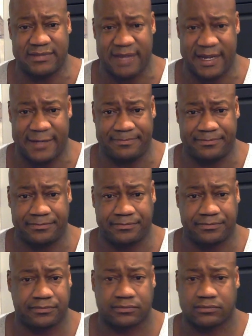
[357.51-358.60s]
man.
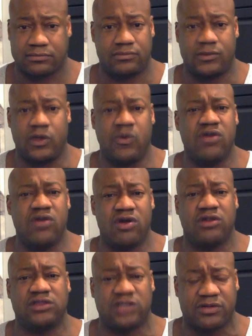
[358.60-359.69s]
We don't know
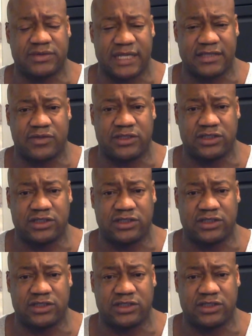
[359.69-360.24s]
the circumstances of what